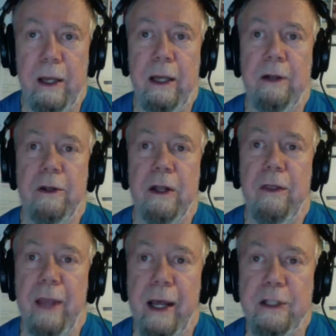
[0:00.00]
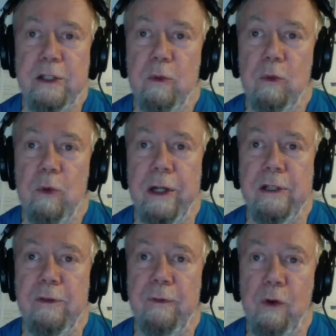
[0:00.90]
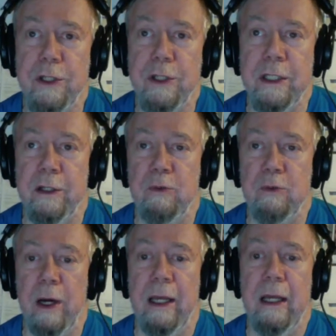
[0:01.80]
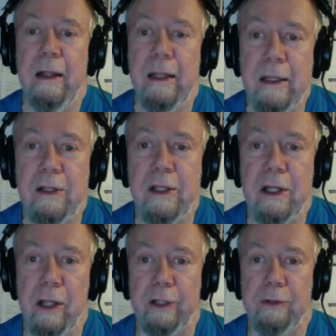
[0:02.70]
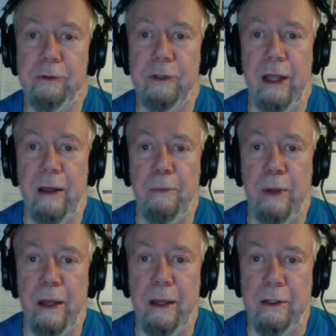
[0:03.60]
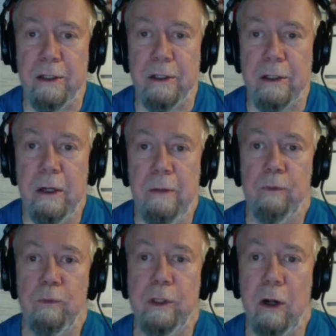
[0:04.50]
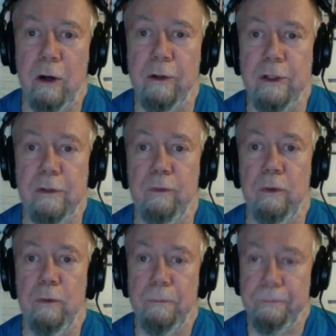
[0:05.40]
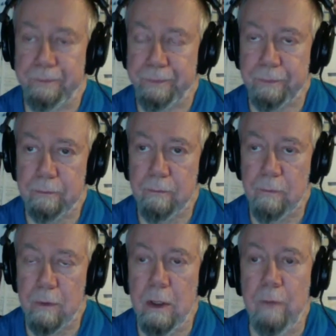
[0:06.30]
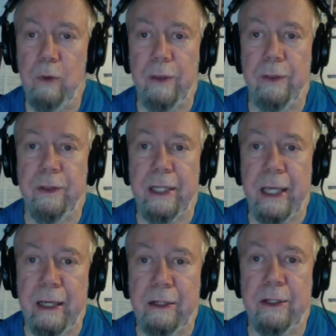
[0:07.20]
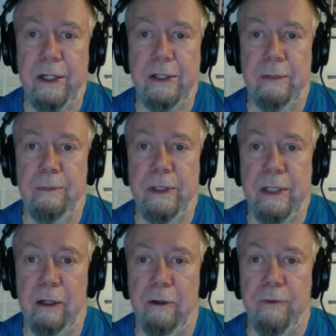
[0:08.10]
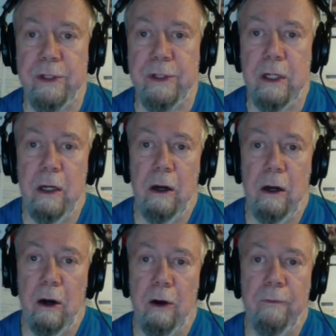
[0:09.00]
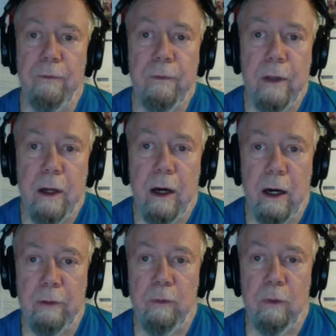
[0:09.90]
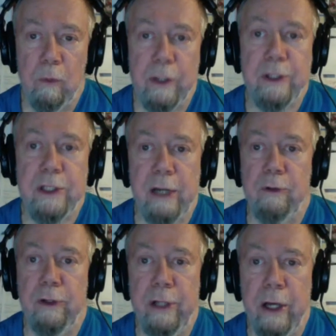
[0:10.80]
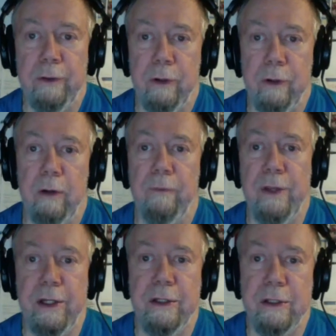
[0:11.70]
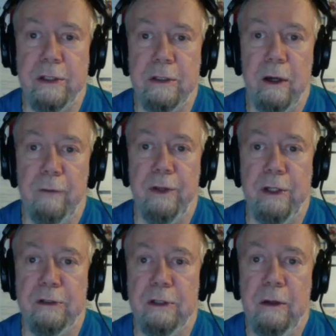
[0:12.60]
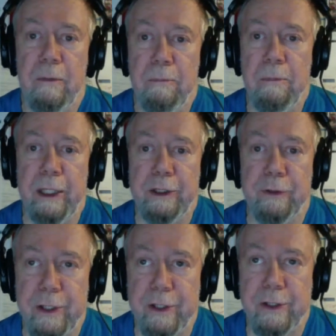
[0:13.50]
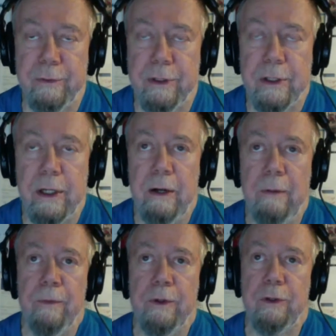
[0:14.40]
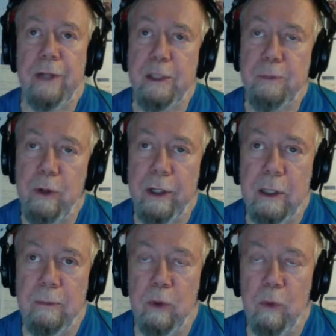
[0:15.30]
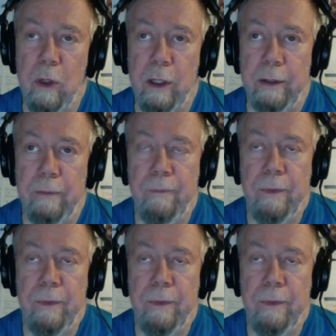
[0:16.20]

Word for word: And that's what is forcing its way into the electoral campaigns, regardless of, of whether the candidates themselves are on one side or another of these, of these major issues. So that's point number one.